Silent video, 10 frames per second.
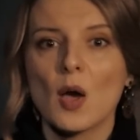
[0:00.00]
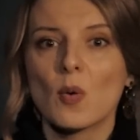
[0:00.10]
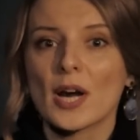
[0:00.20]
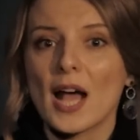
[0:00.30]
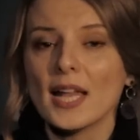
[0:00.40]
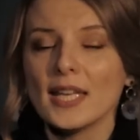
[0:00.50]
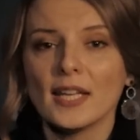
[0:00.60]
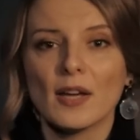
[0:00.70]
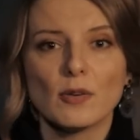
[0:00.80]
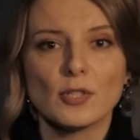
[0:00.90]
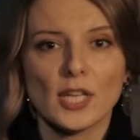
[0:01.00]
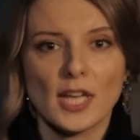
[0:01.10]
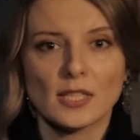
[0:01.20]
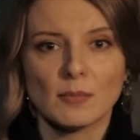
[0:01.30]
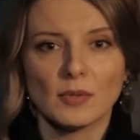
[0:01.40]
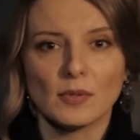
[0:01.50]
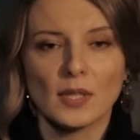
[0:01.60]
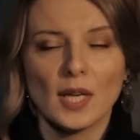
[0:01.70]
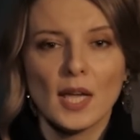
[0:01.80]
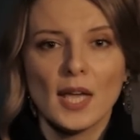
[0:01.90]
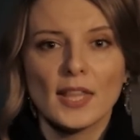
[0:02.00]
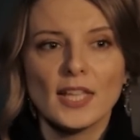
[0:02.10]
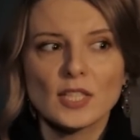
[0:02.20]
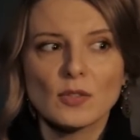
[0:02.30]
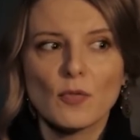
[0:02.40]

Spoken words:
were unnegotiable. This